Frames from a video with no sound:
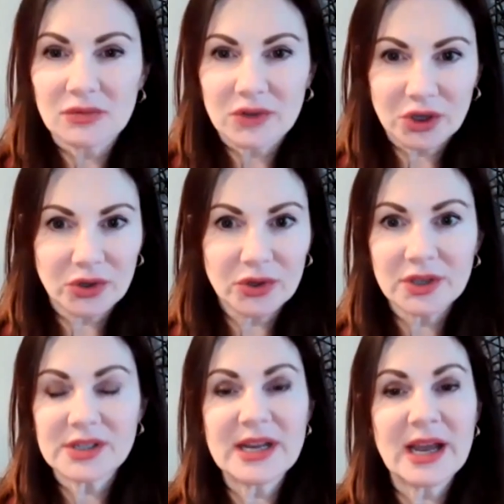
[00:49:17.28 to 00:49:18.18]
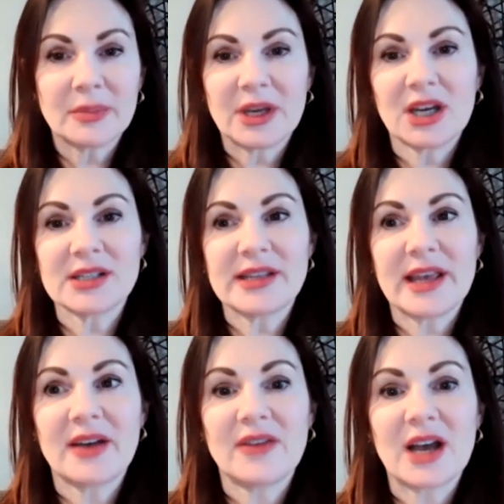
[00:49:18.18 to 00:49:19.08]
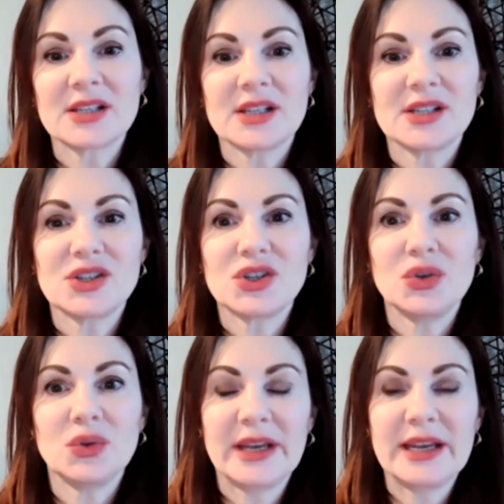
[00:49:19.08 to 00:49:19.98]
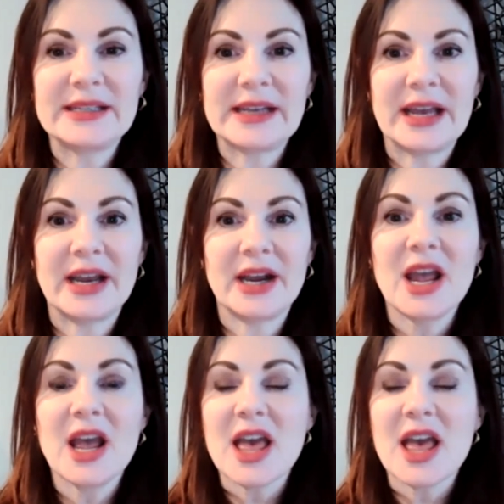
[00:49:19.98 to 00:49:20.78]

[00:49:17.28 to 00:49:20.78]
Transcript: recruiters now, because they have access to LinkedIn,